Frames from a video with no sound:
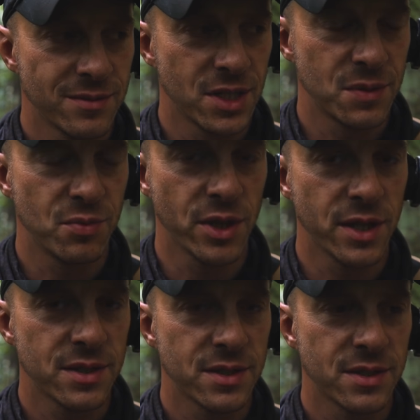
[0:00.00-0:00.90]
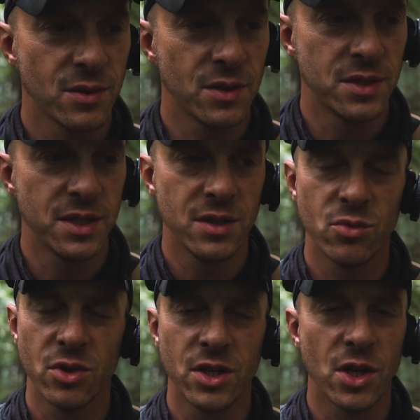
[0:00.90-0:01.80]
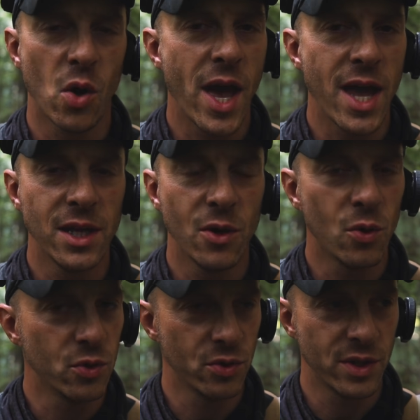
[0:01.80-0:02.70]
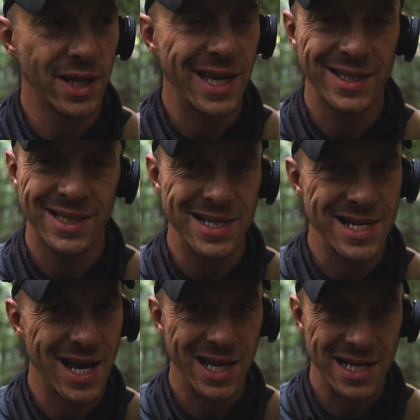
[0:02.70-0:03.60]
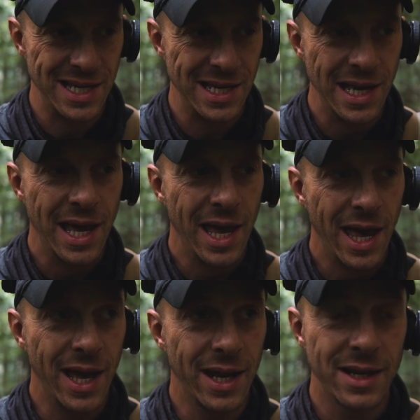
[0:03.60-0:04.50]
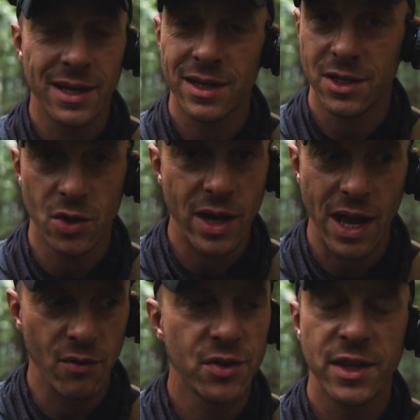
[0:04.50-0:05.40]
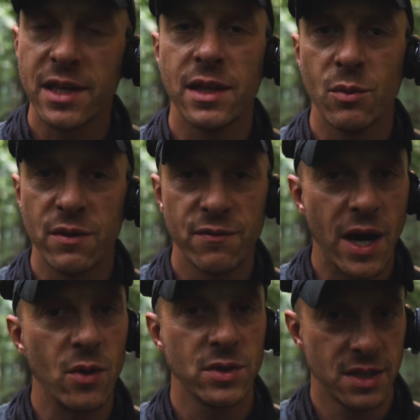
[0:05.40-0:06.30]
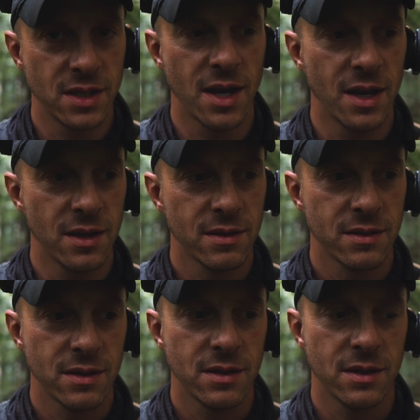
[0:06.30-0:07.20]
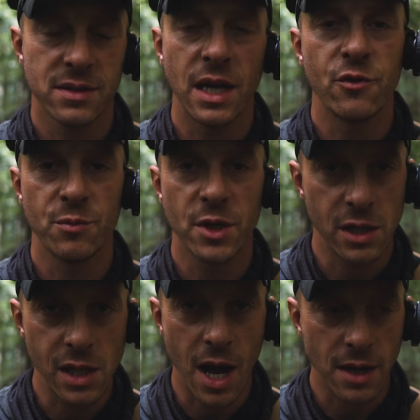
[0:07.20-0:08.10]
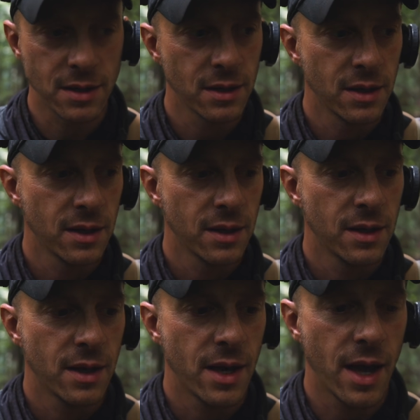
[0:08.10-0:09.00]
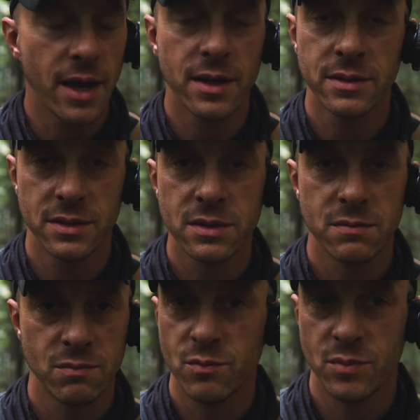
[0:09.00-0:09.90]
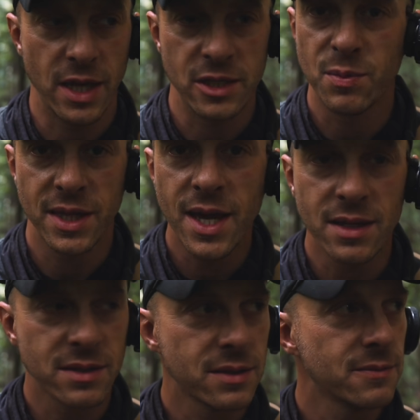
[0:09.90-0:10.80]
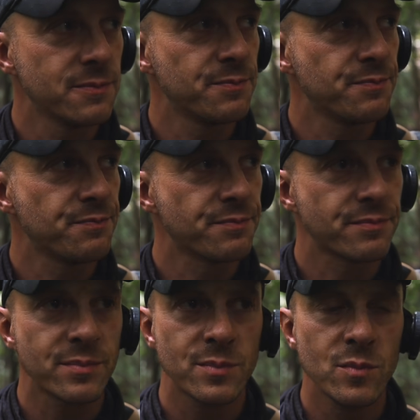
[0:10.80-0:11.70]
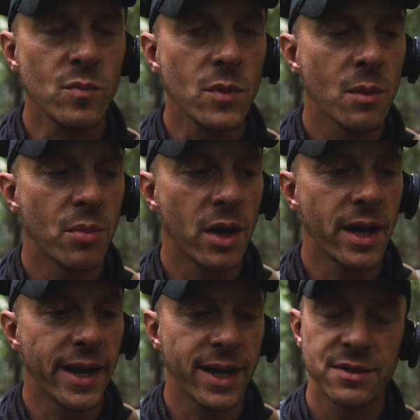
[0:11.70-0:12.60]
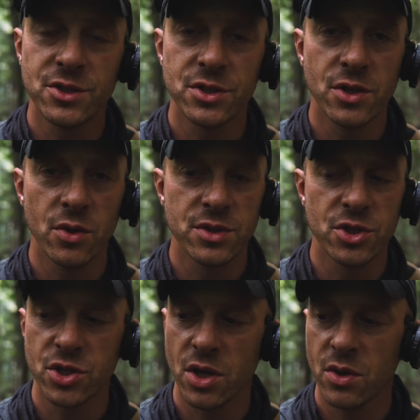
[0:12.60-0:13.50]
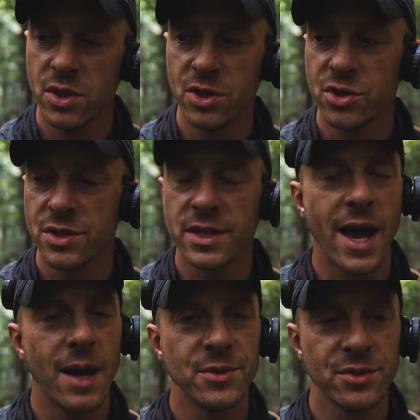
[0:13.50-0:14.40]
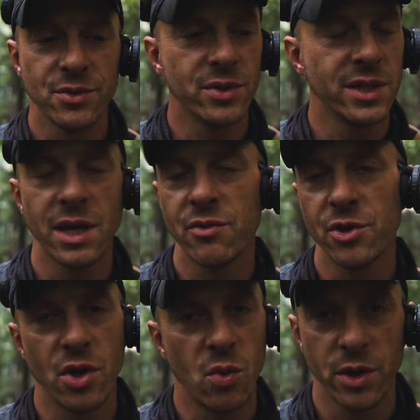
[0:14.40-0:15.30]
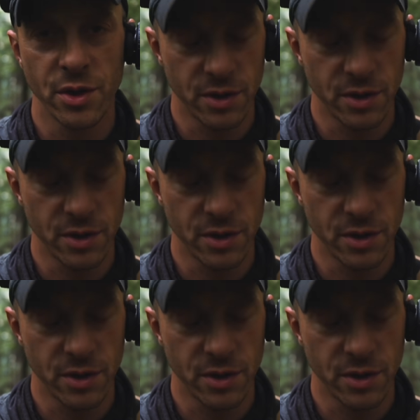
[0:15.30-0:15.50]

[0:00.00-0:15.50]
this place didn't really go any older than 1890, and you know, everything that we found today, aside from the clock, that's been the case. But I guess it just goes to show you just absolutely never know what you're